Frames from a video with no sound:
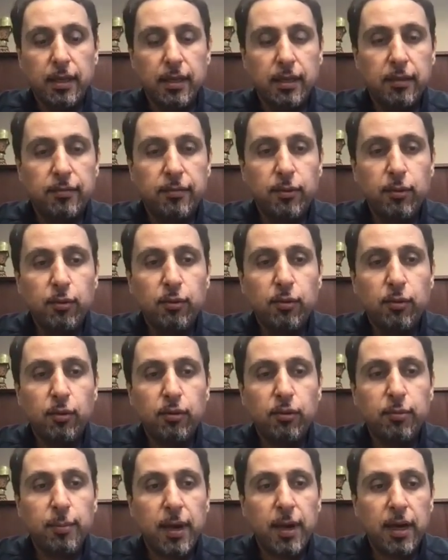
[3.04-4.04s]
If you
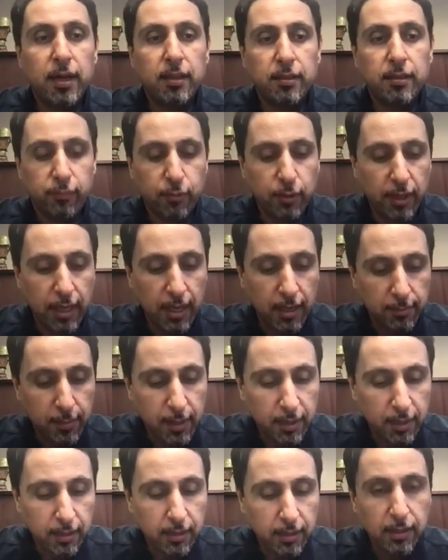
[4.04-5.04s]
don't mind, if we can
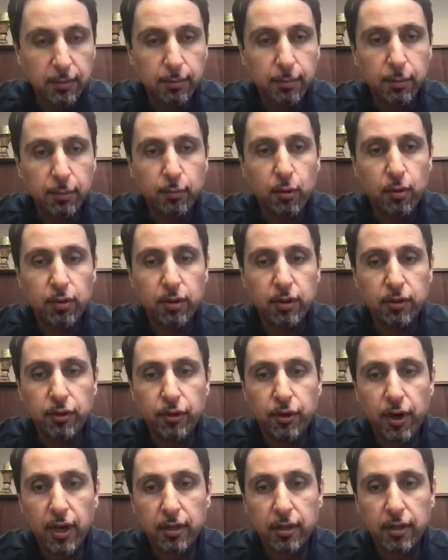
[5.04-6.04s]
make it a little bit more
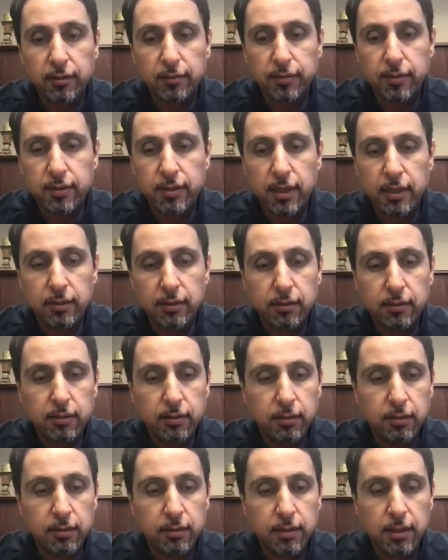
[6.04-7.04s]
interactive, is that
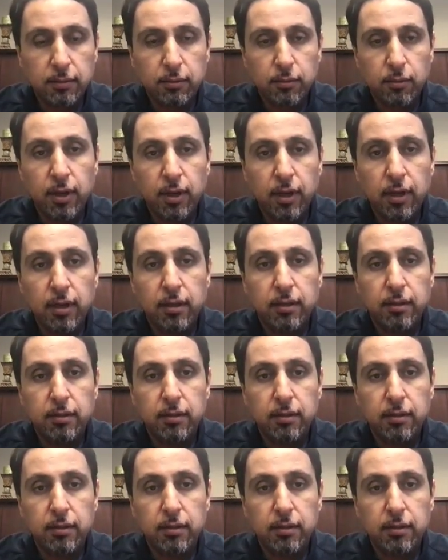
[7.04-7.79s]
okay?